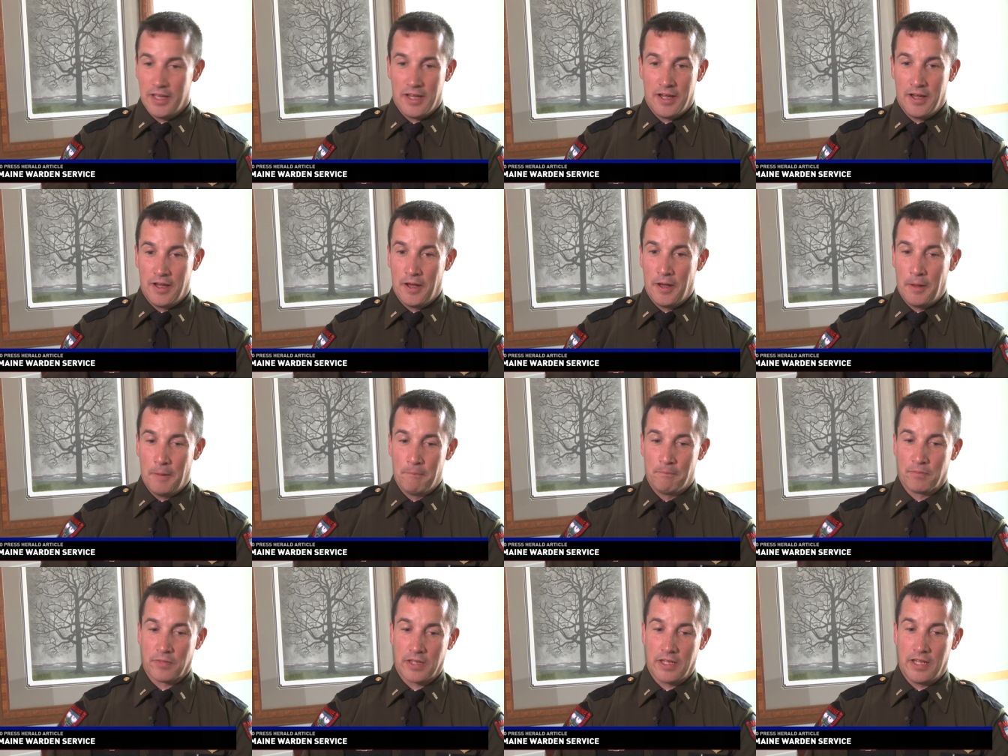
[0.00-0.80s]

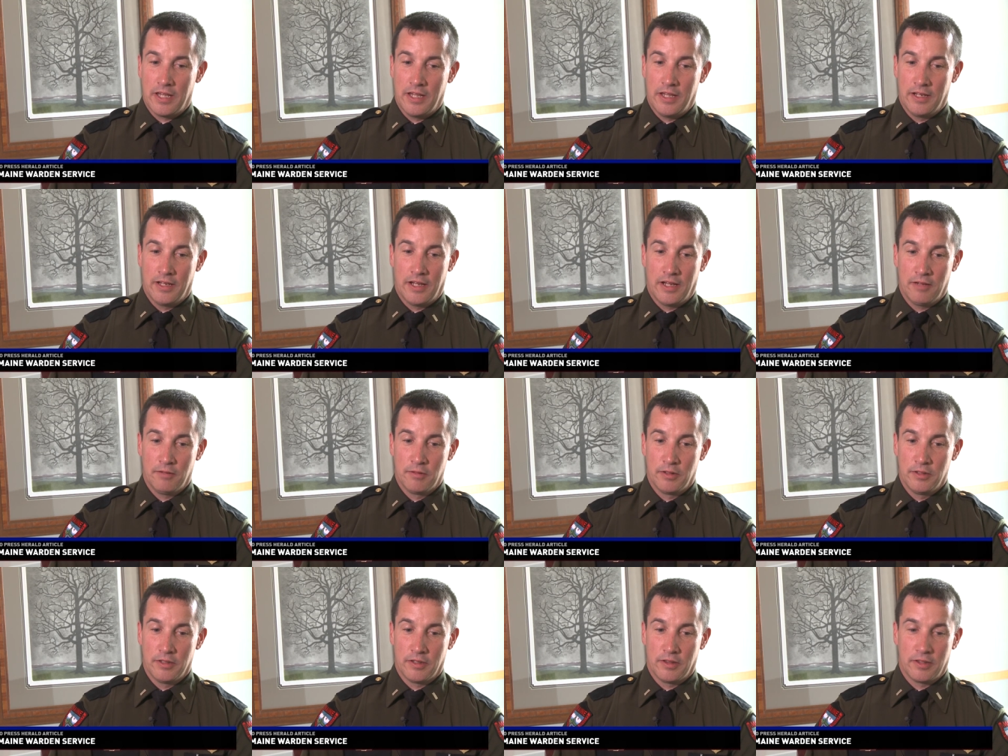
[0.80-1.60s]
Um, and I
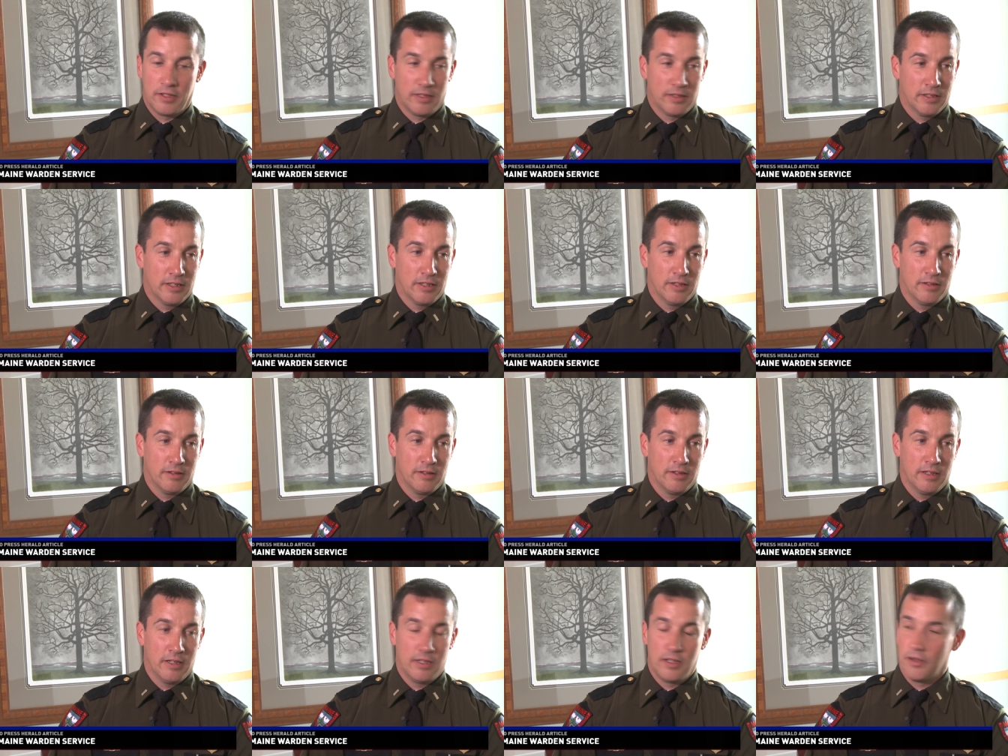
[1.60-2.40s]
really think that
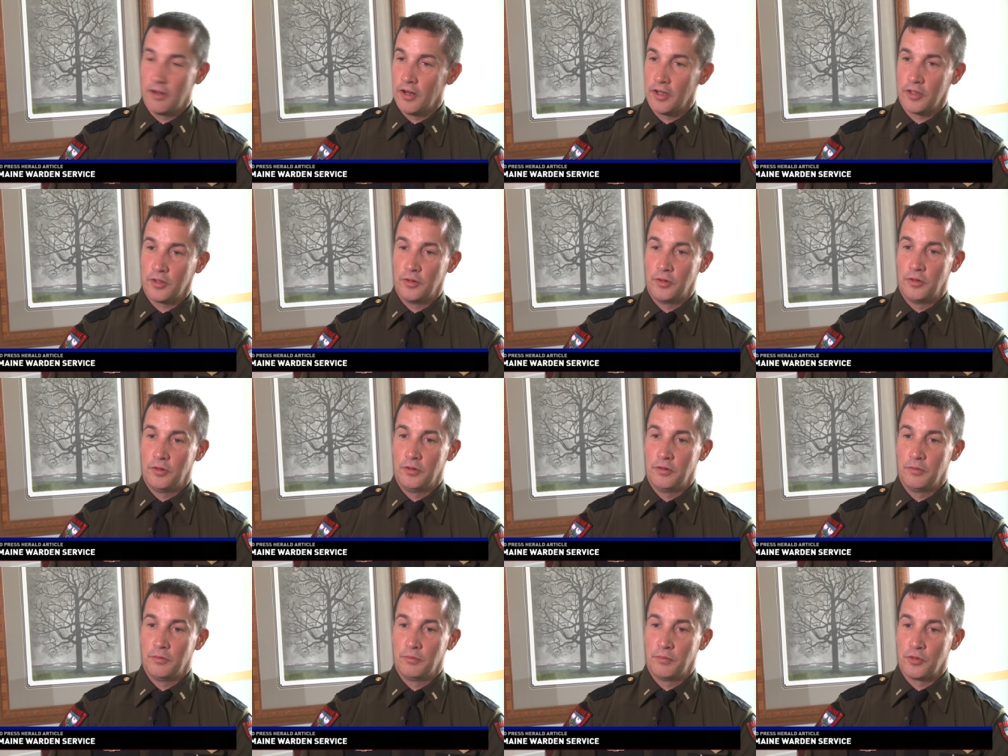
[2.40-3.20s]
any
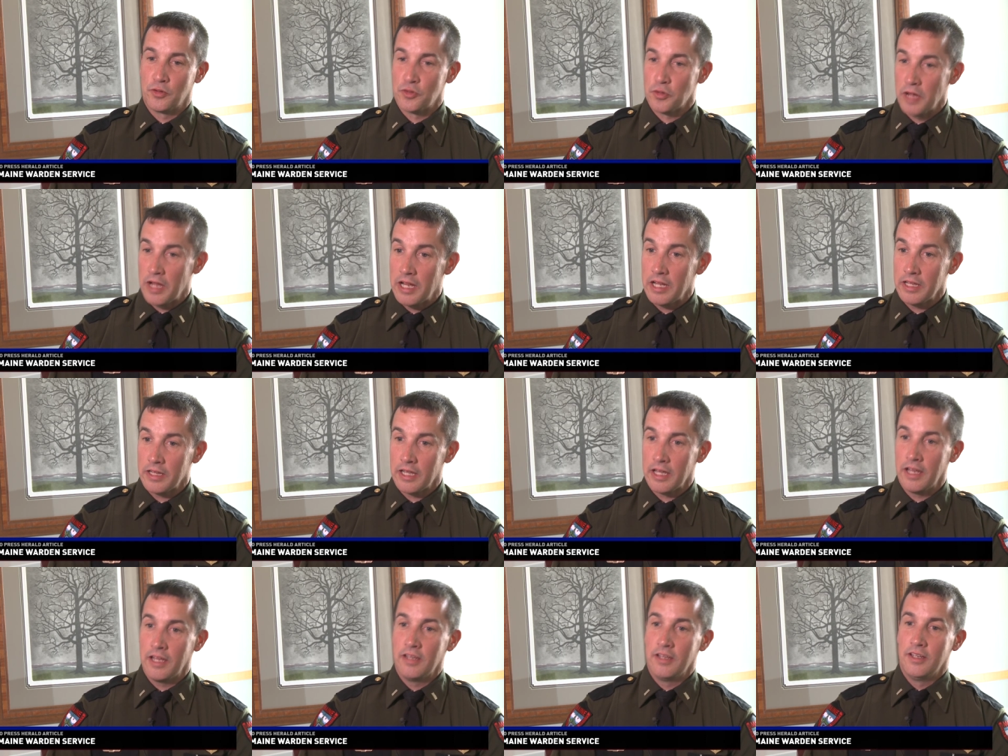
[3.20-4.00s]
article portraying
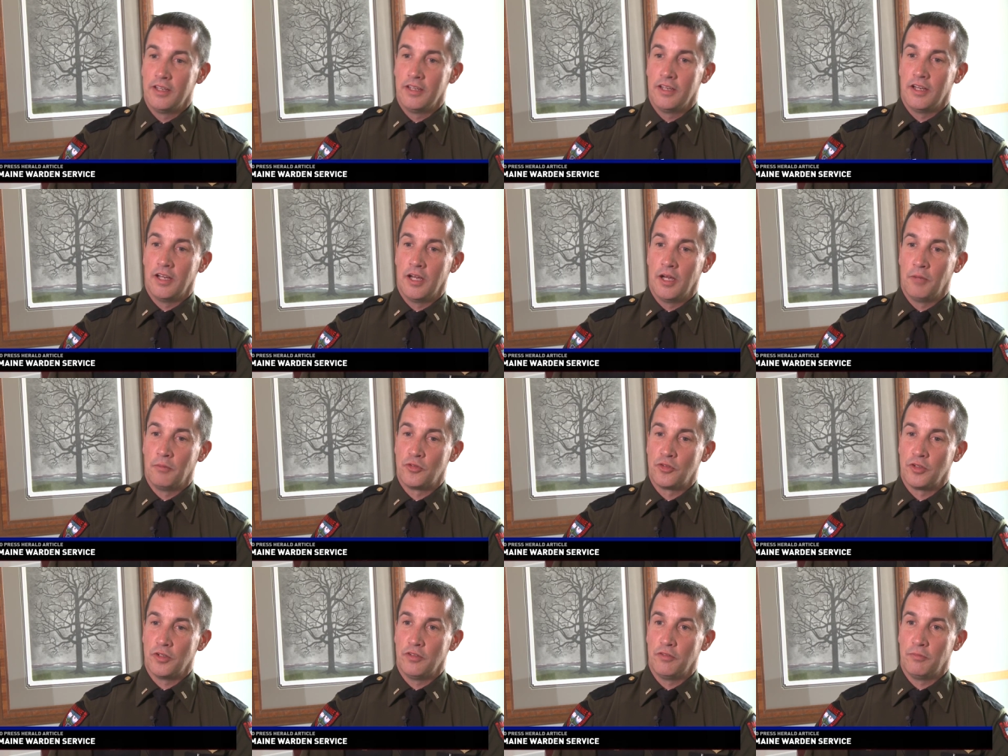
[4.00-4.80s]
that um,
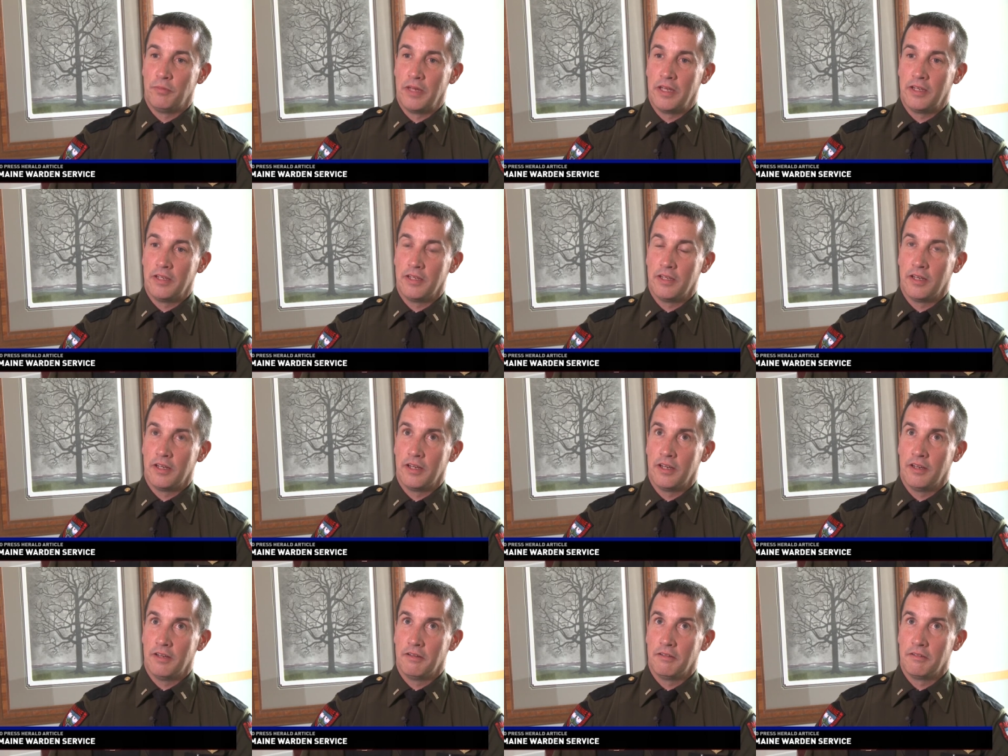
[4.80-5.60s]
should have been
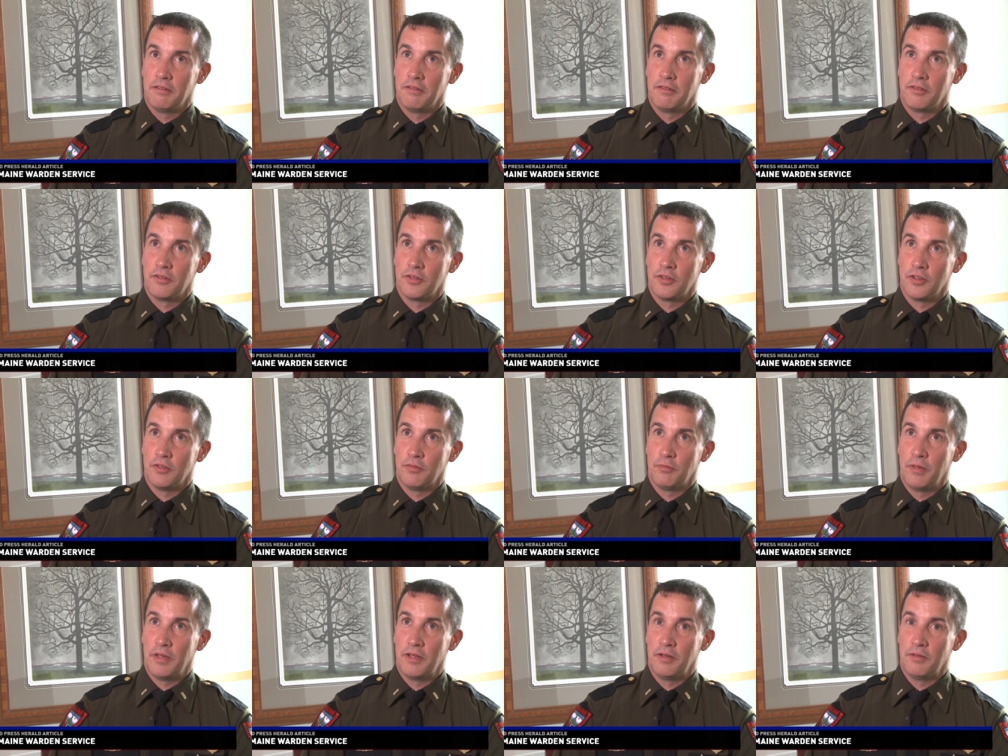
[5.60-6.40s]
uh, should
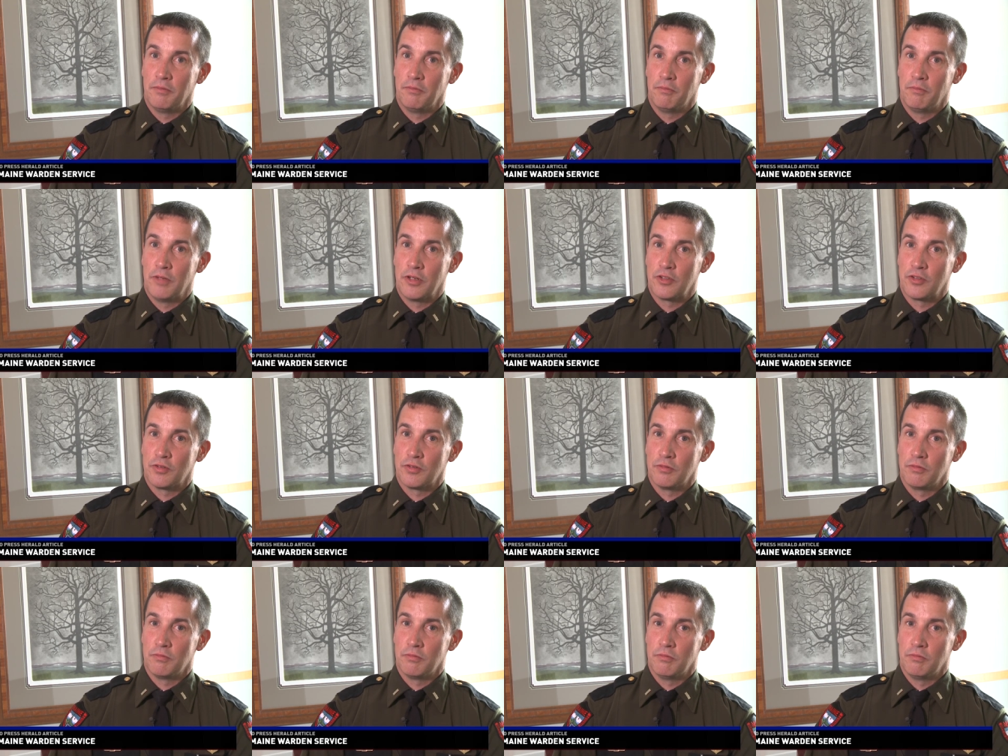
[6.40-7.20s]
have been much
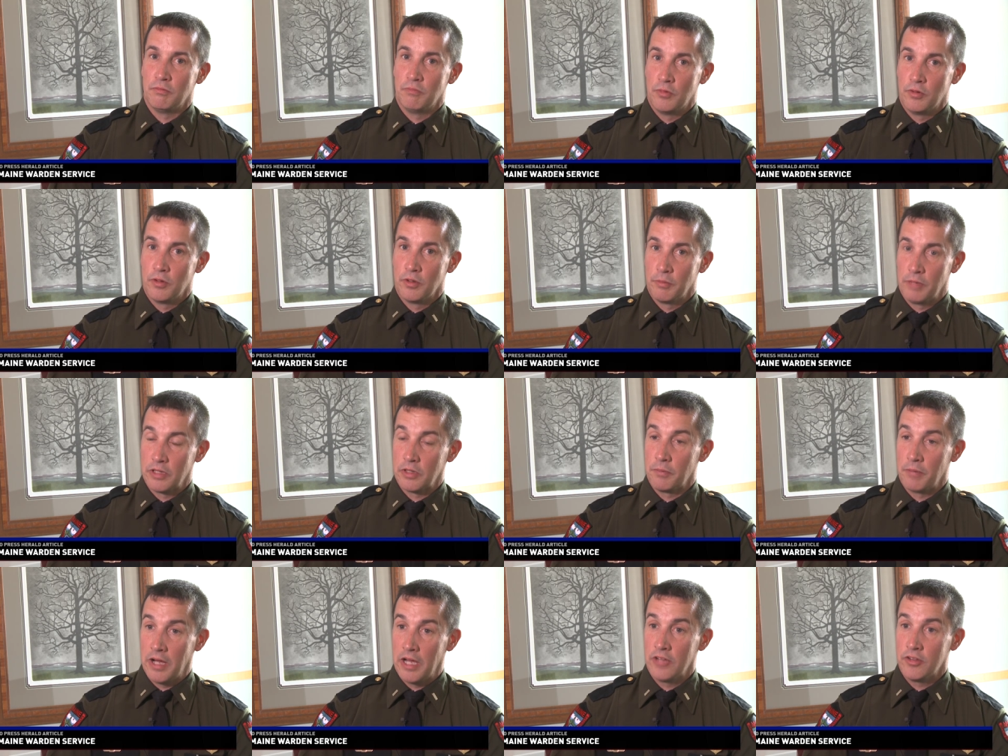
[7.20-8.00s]
more about the
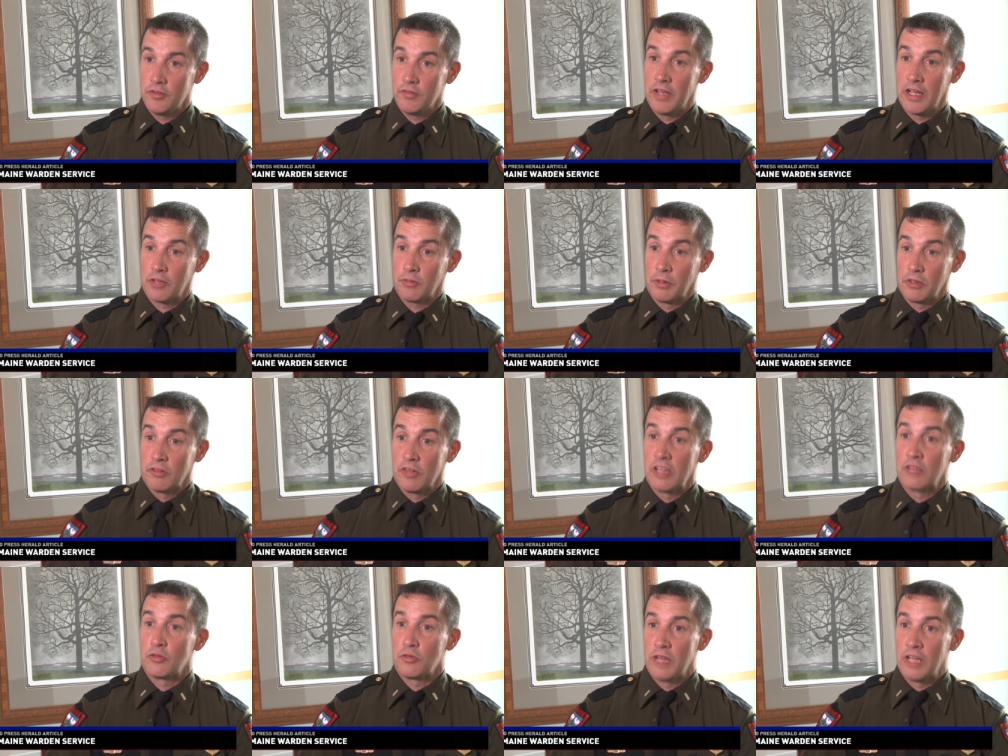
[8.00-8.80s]
positive aspects.
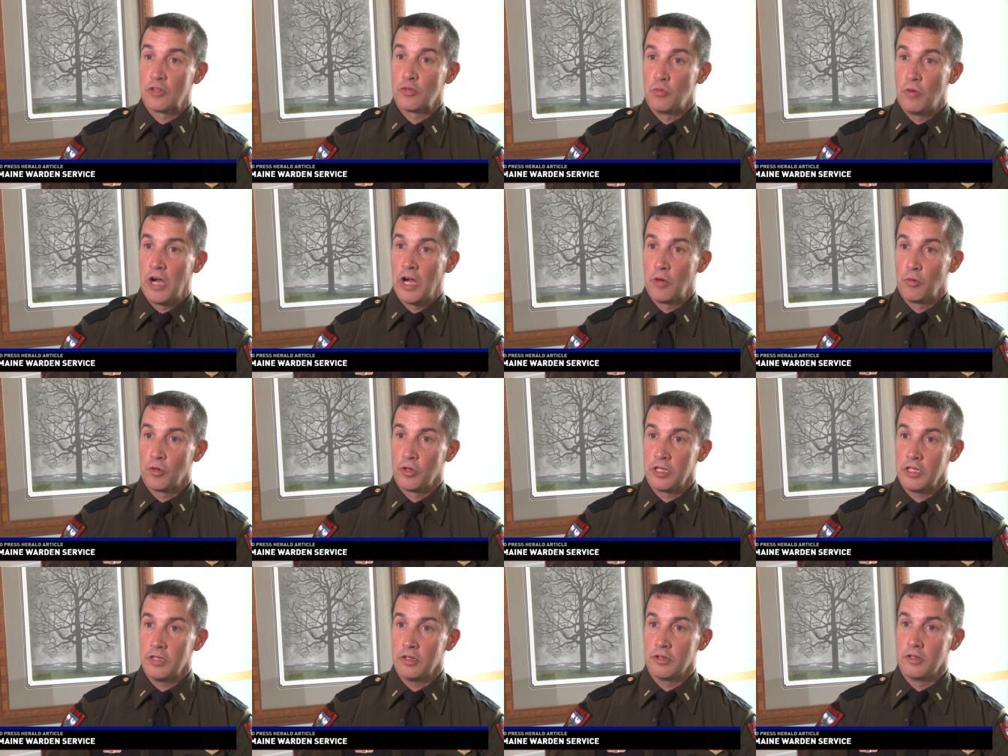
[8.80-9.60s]
That's, that's why we're
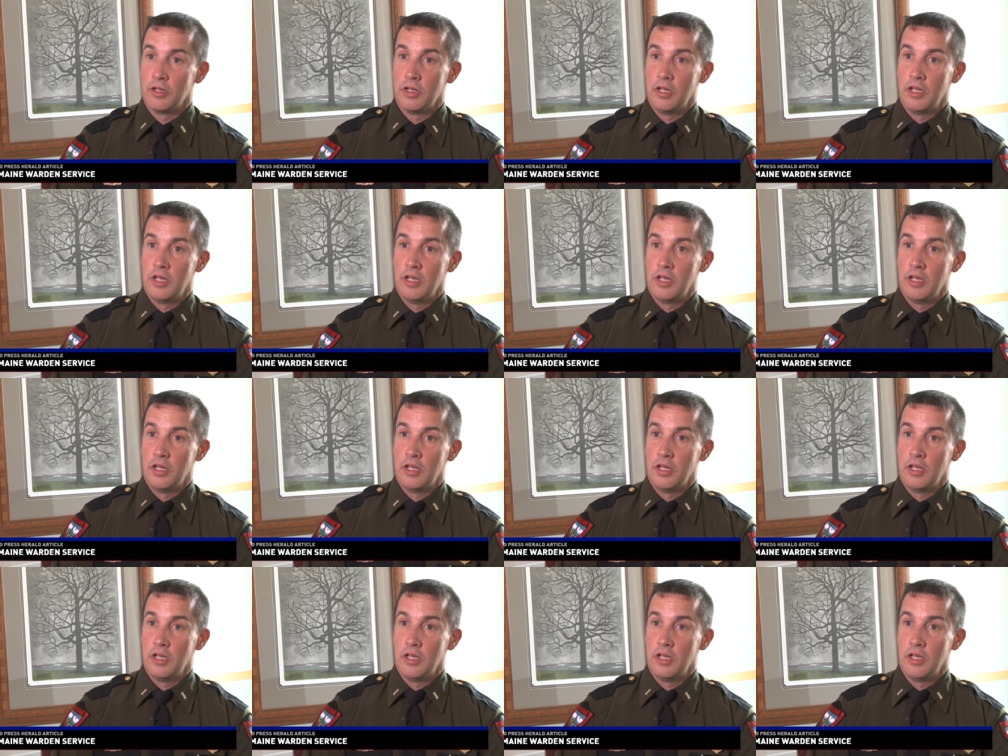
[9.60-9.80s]
here.